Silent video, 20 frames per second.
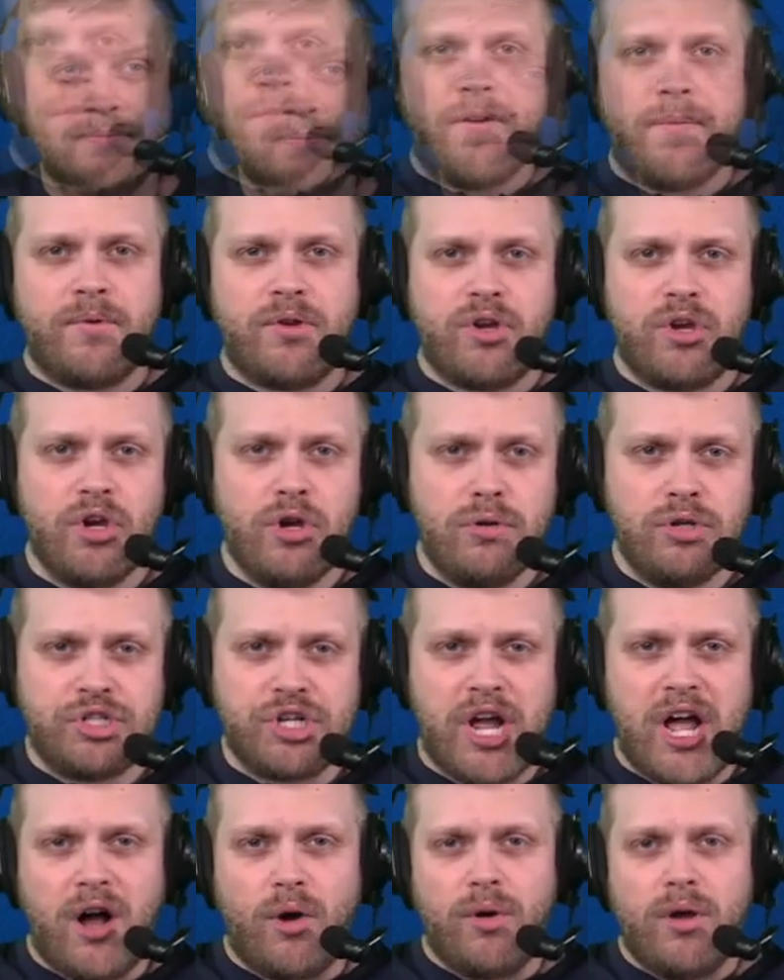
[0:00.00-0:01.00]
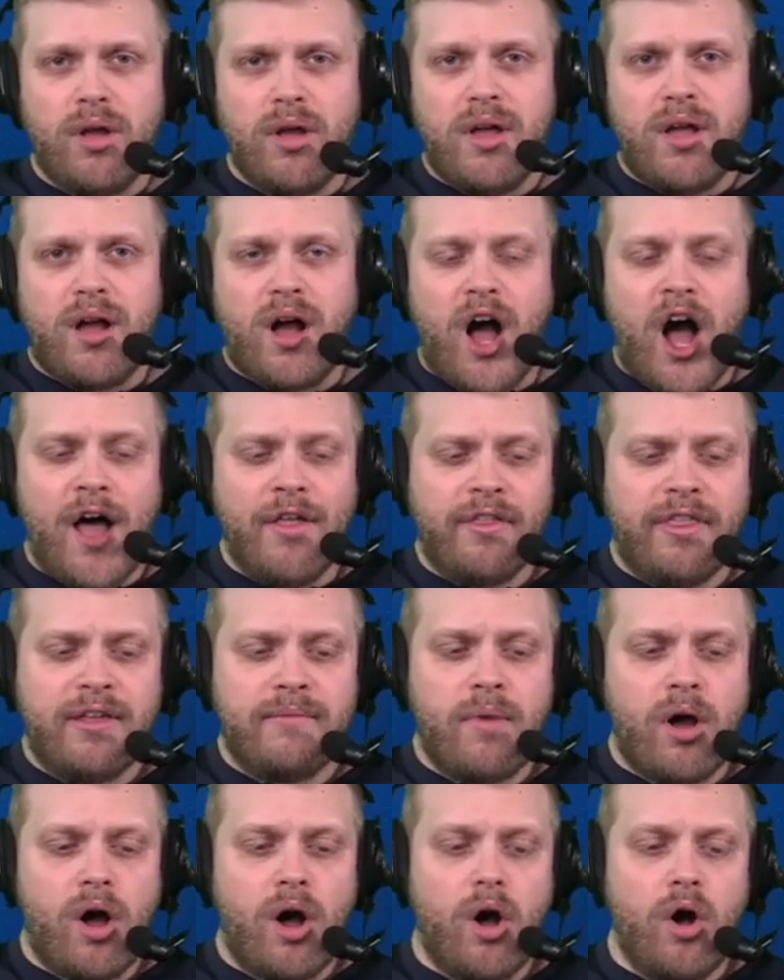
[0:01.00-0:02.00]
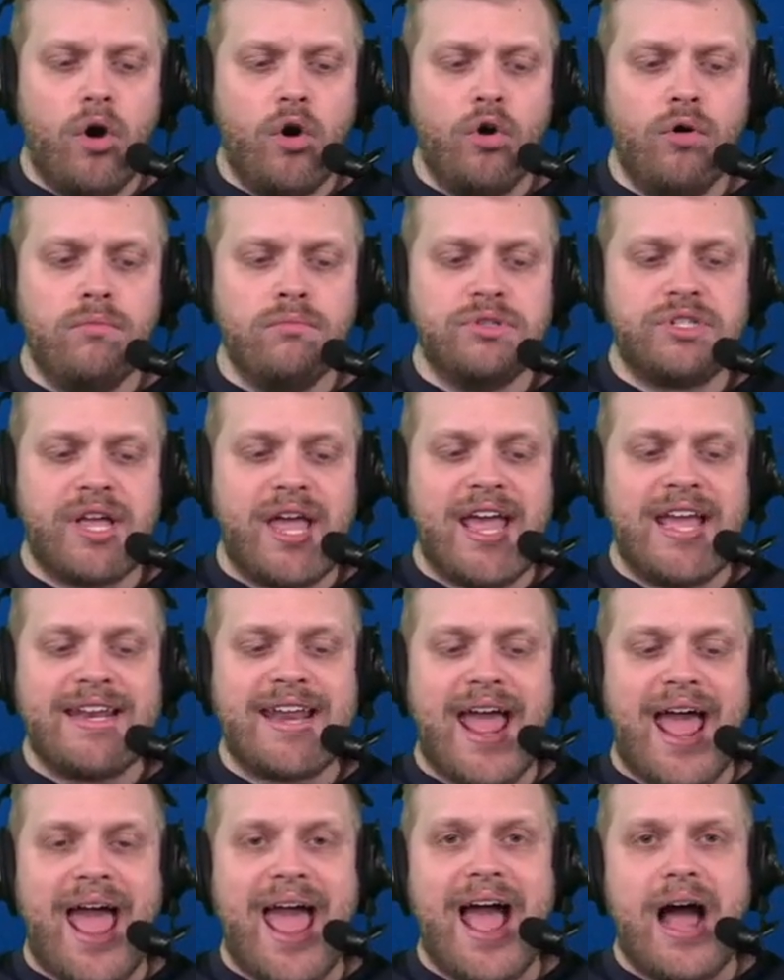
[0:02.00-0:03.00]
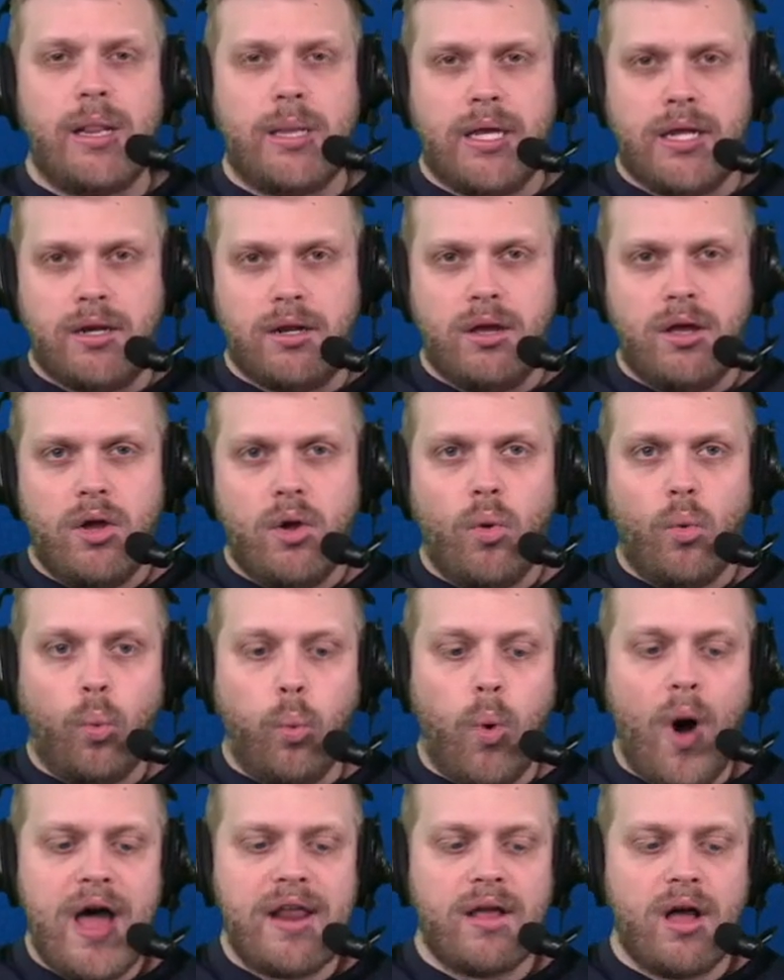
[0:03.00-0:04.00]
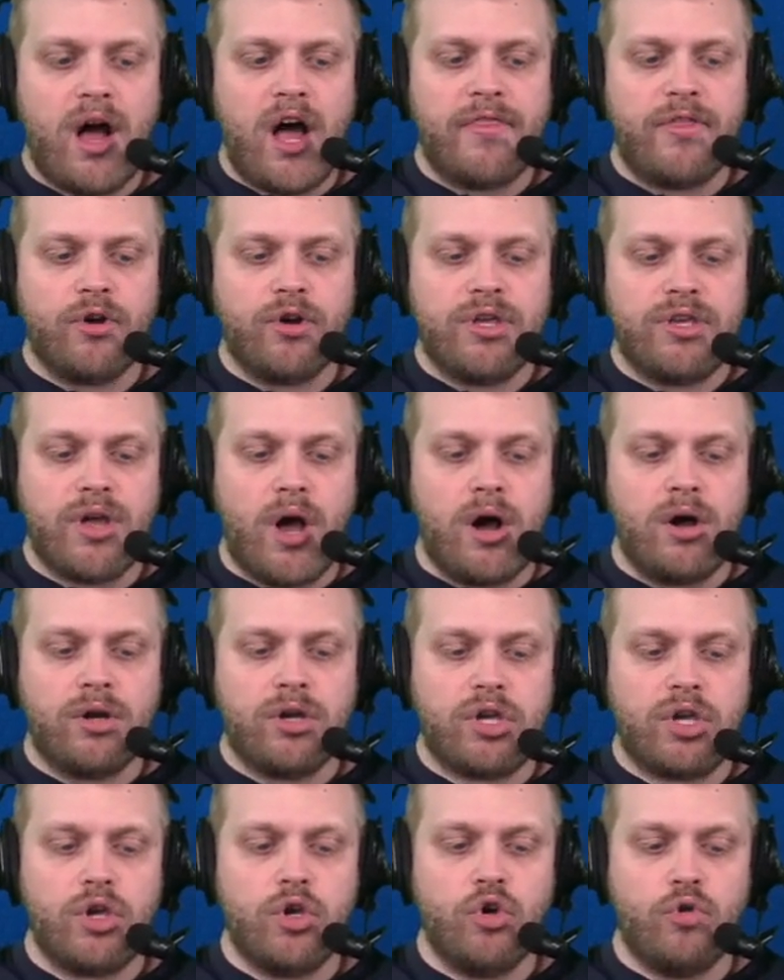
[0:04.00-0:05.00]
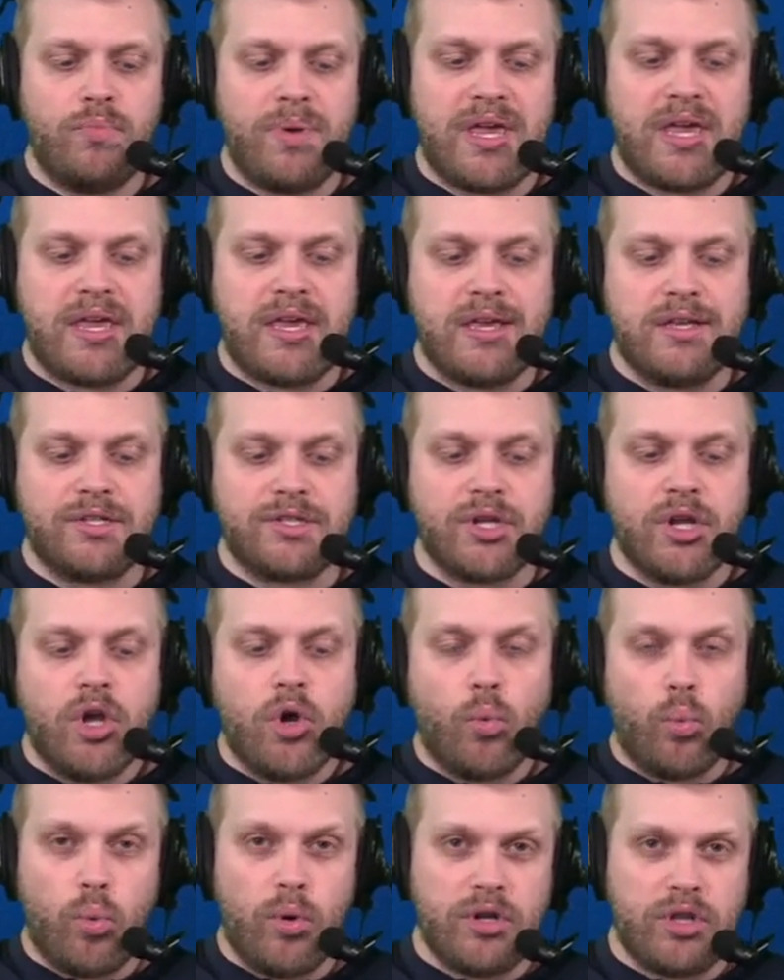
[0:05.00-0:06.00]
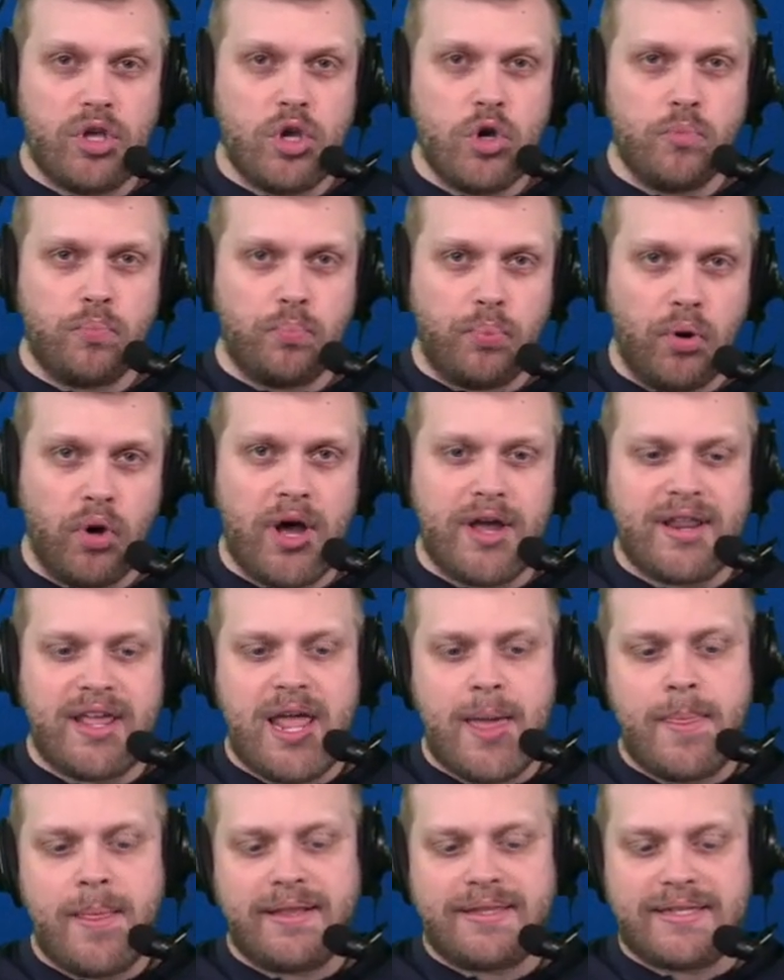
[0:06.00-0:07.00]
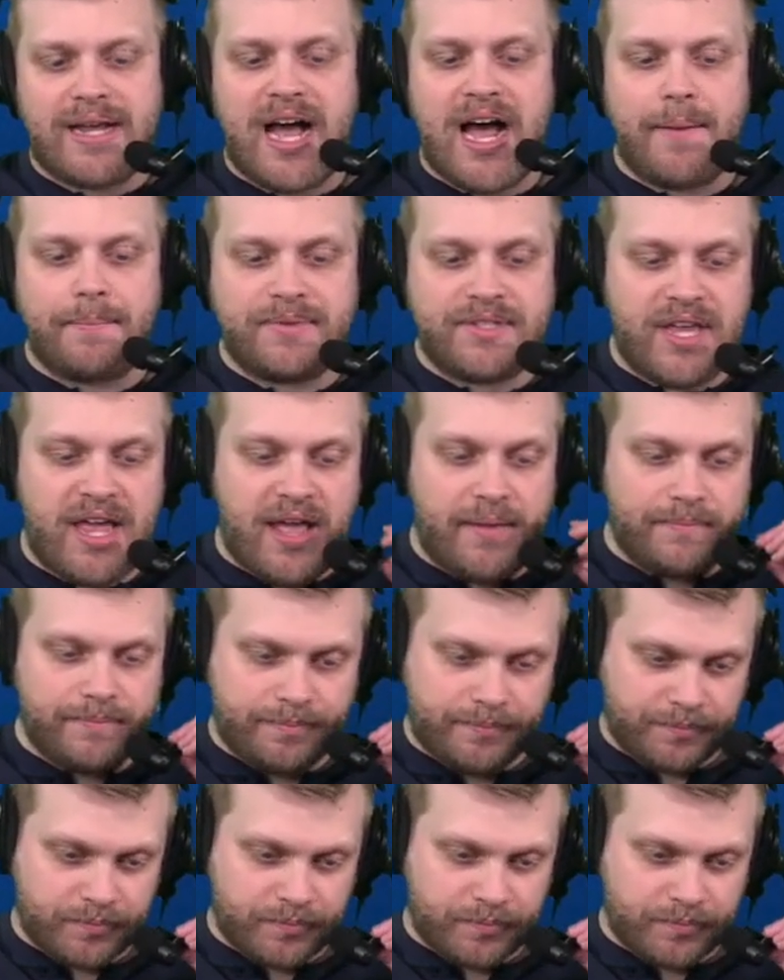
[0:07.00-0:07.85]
From Cujo, other than Mahomes and Allen, what other young QBs would you put in the top 10?